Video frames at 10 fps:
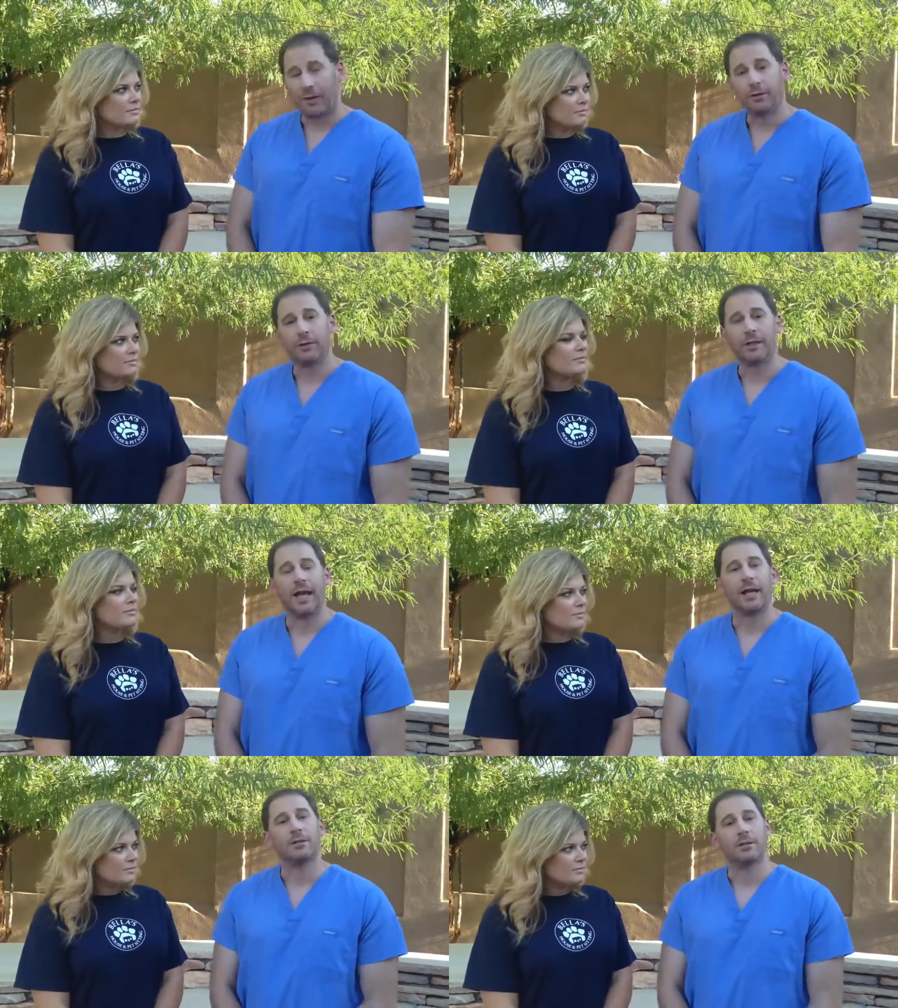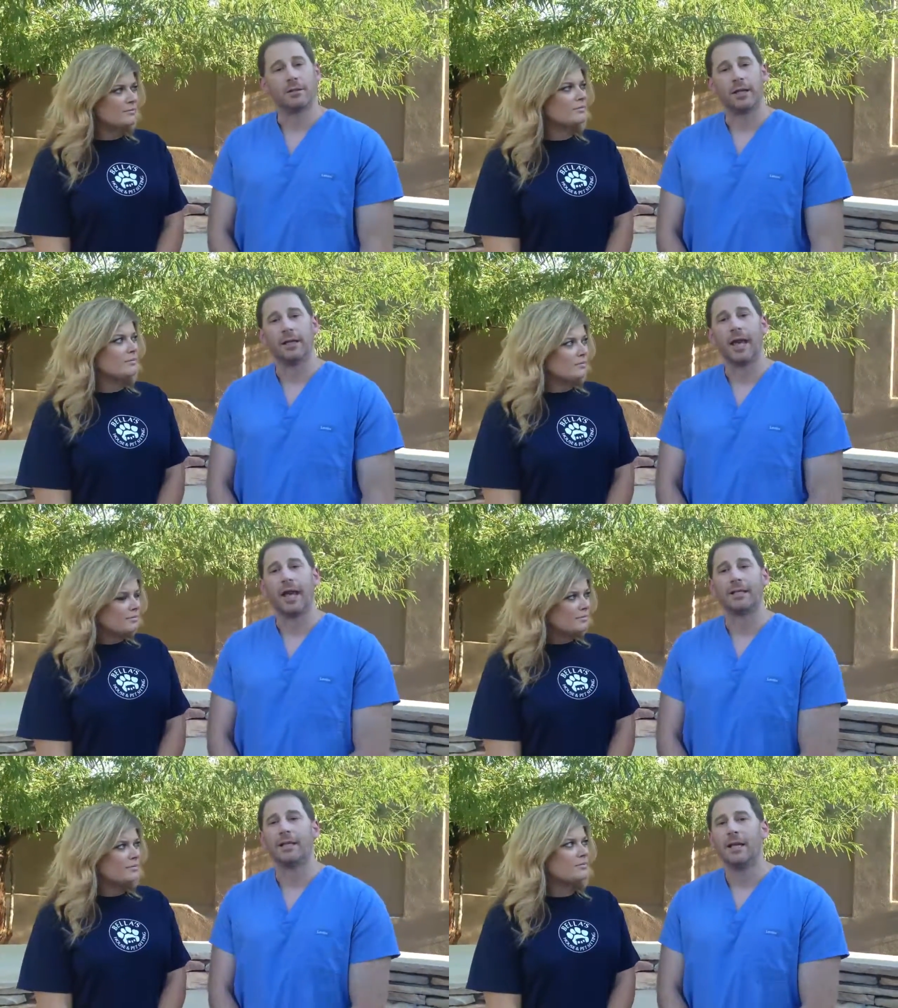Speaker 1: elderly cats or sick
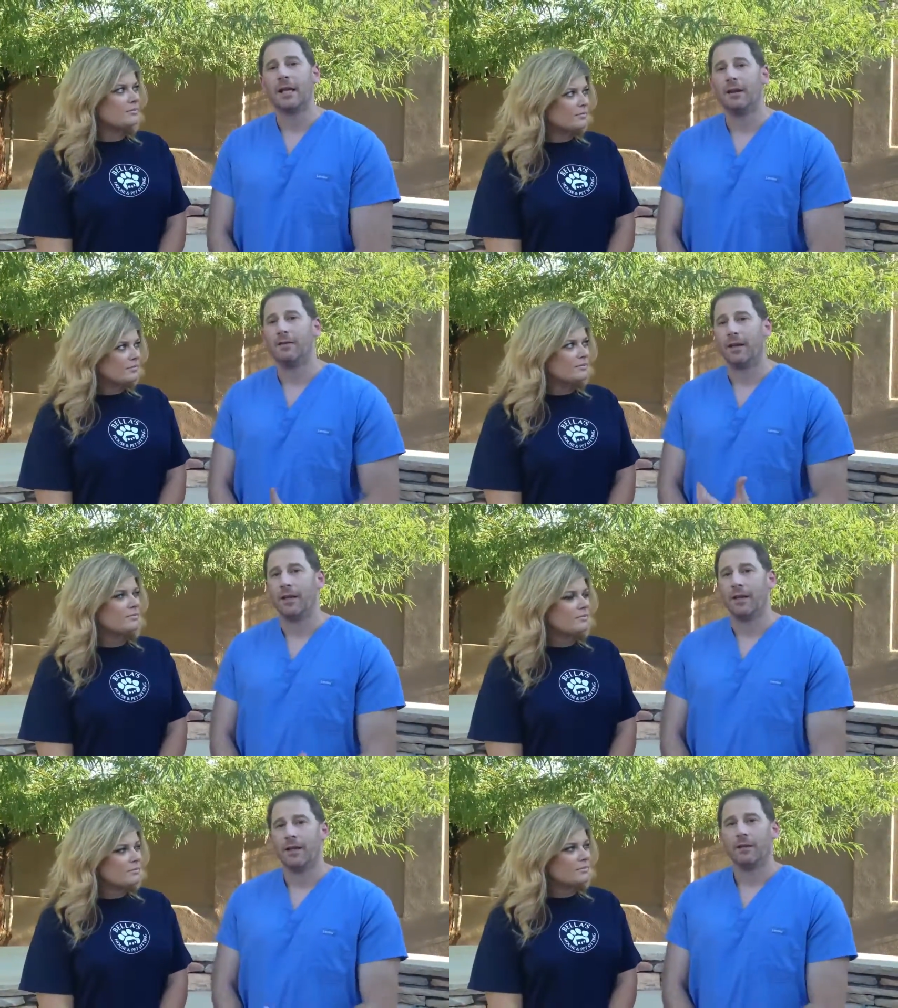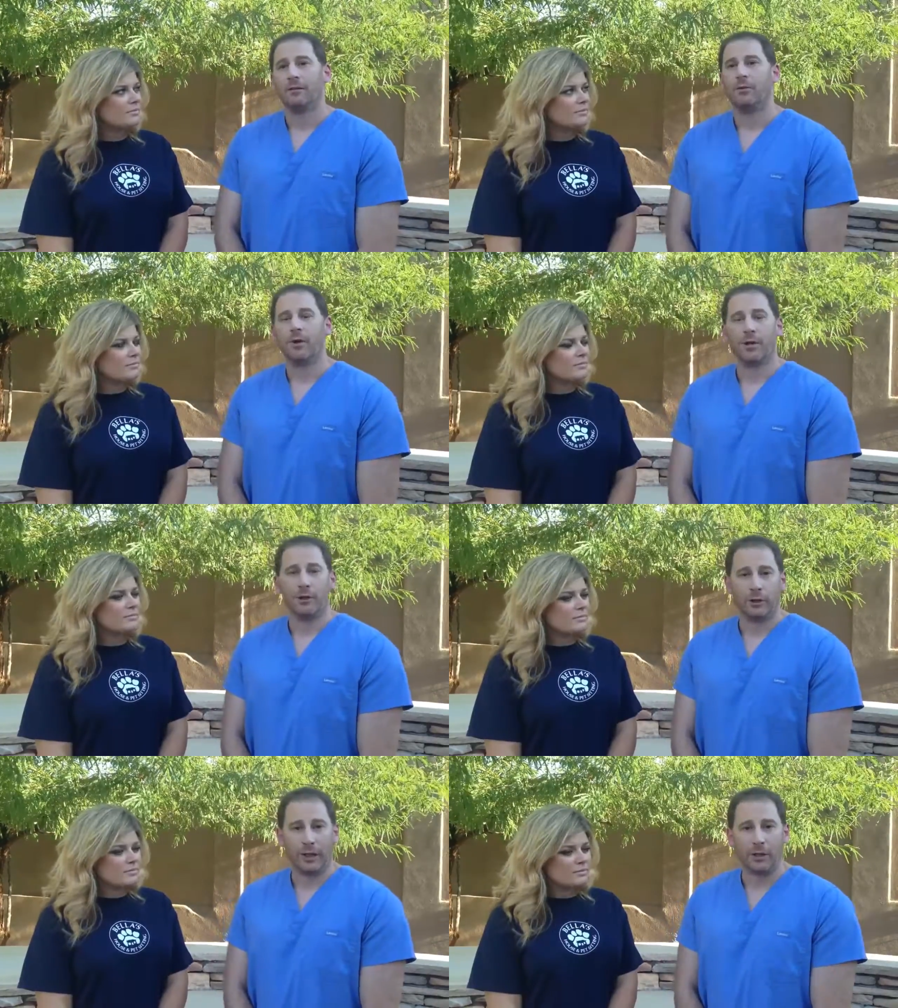cats, if they really aren't
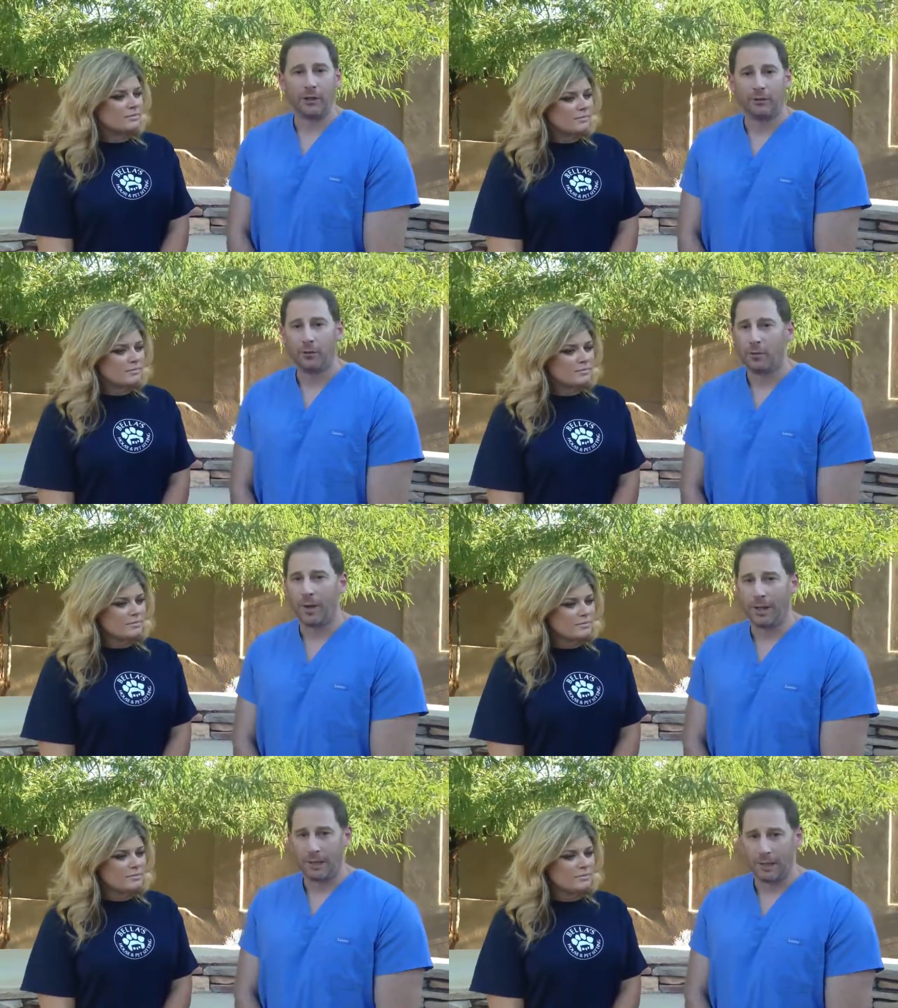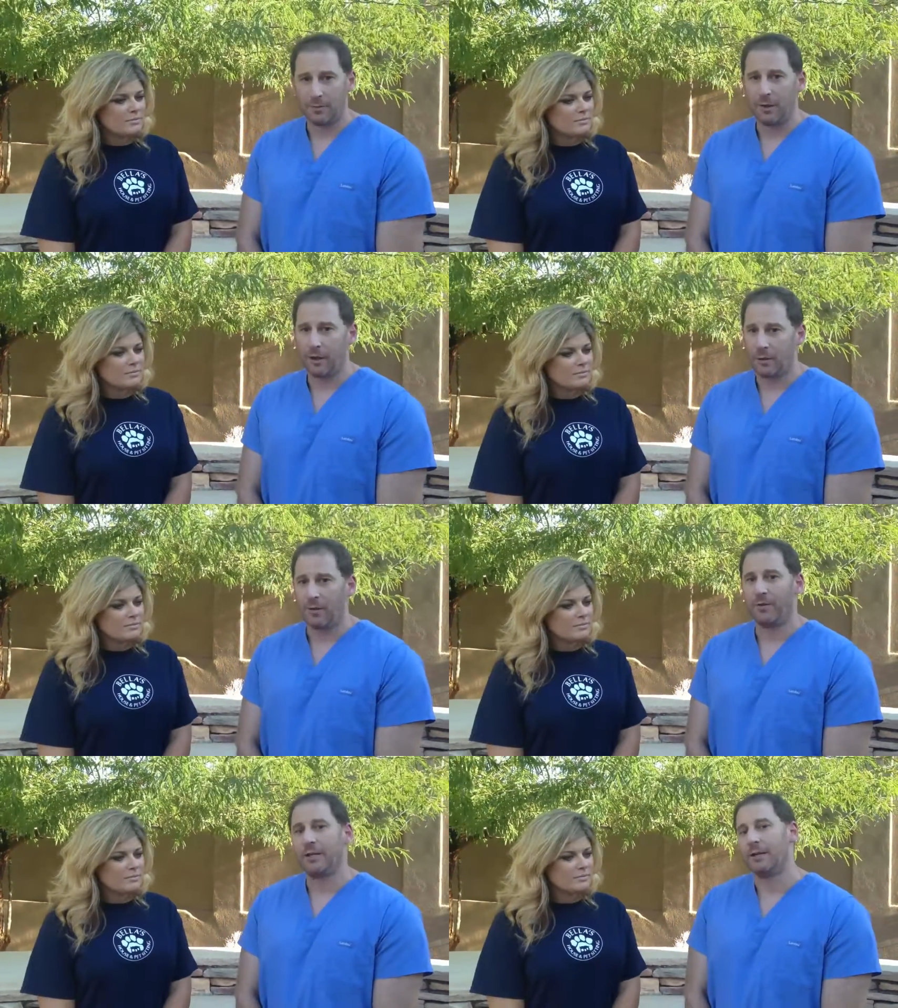attracted to food by that smell, it can be
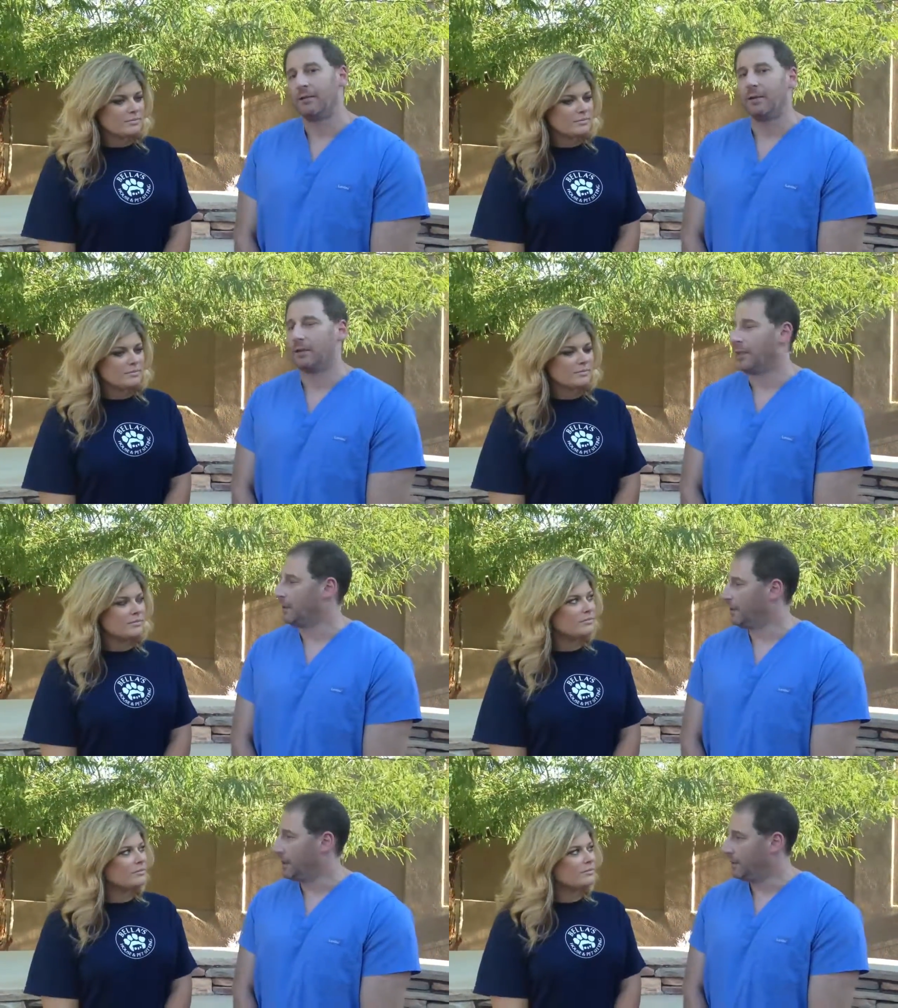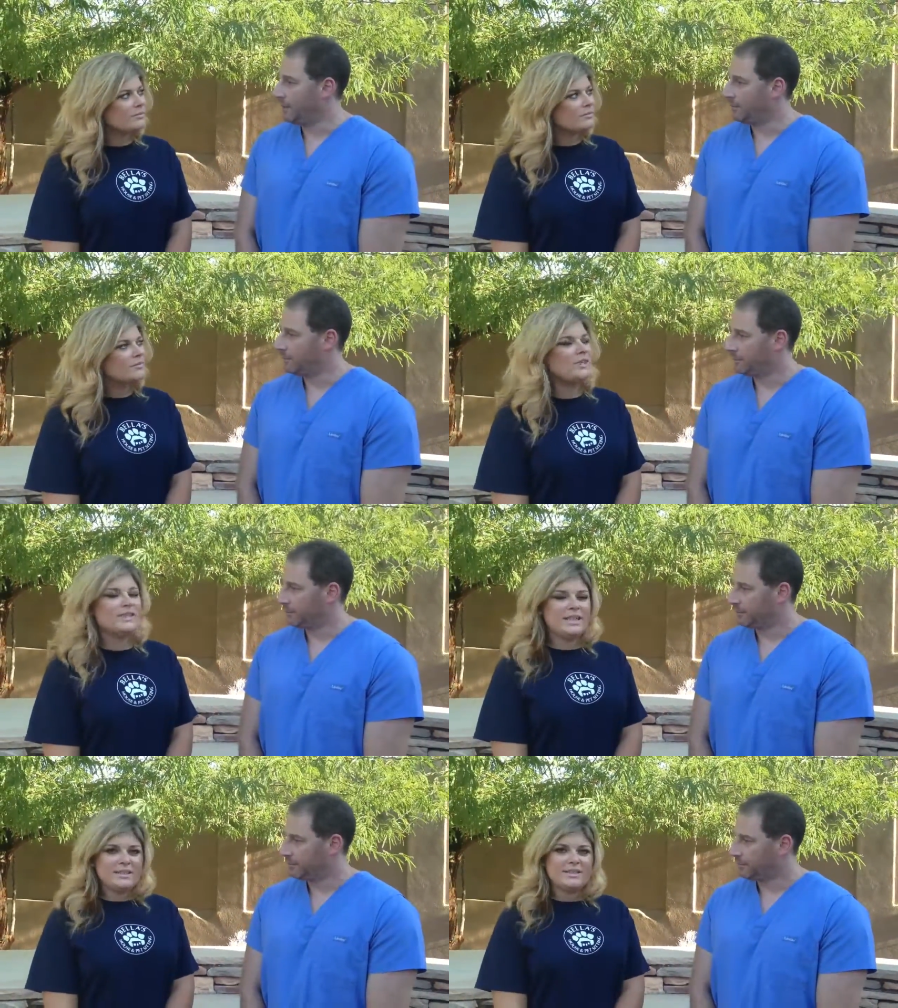very difficult to get them to eat.
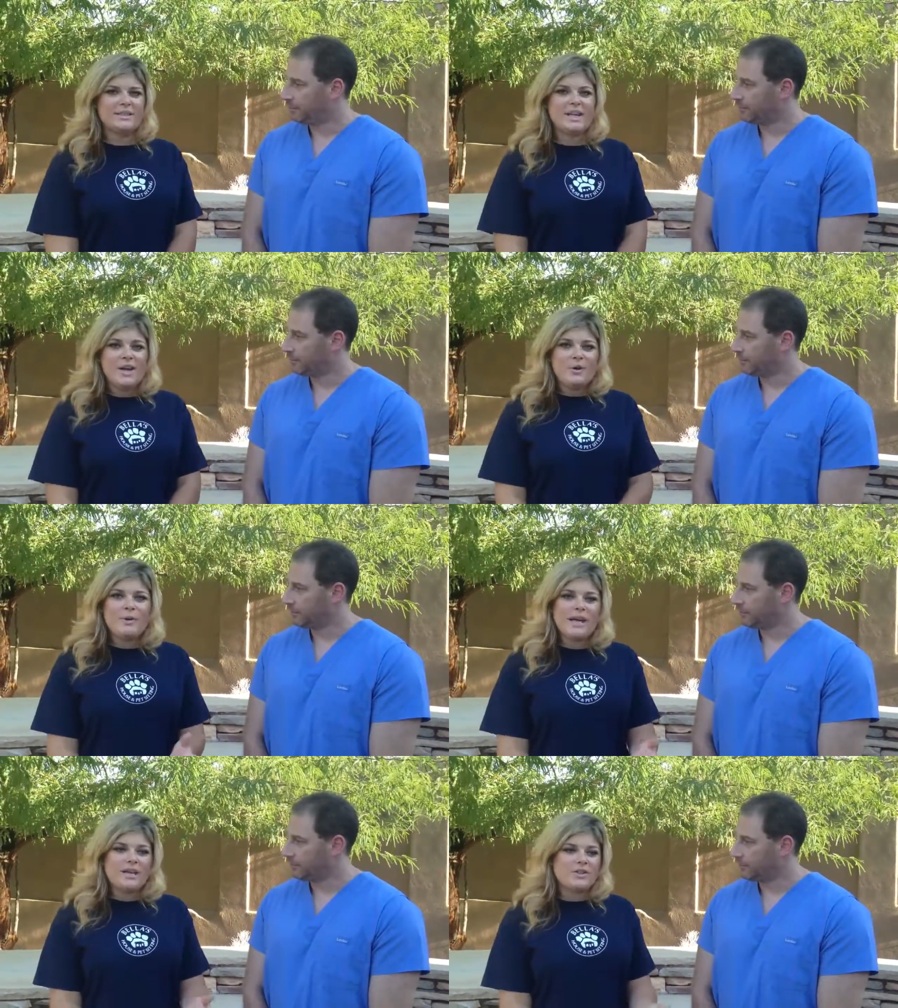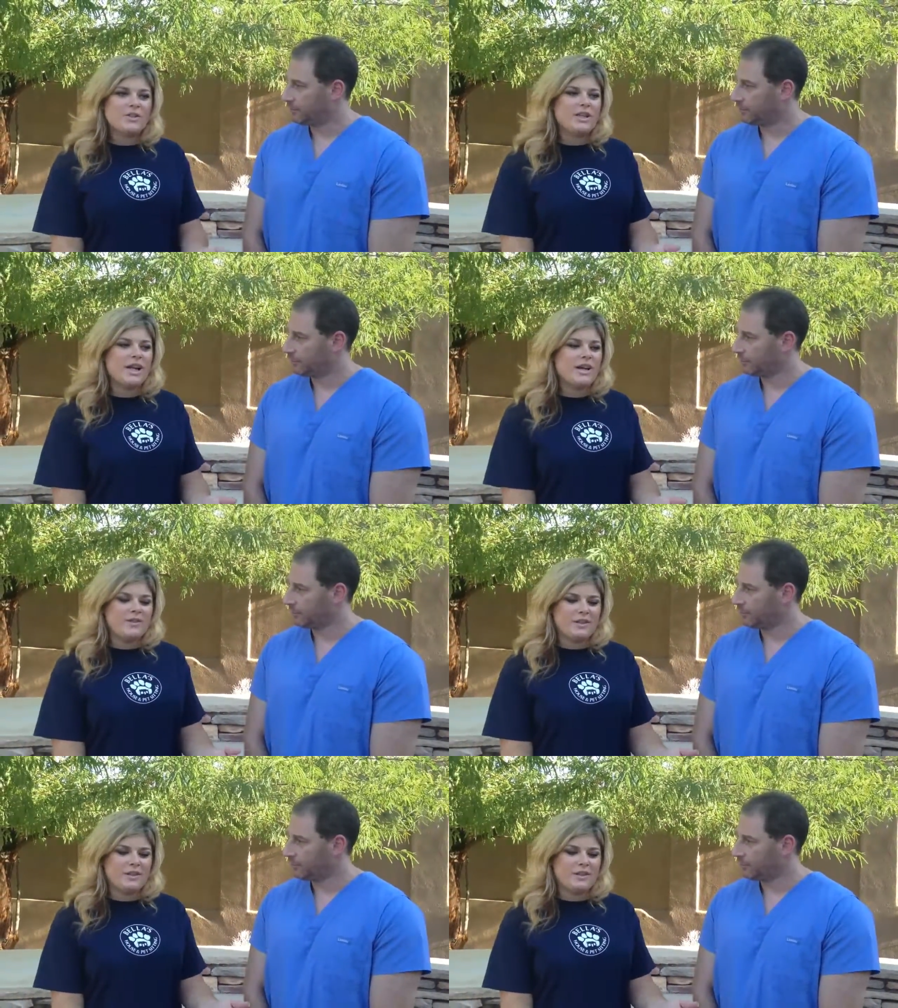
Speaker 2: Fantastic. We actually have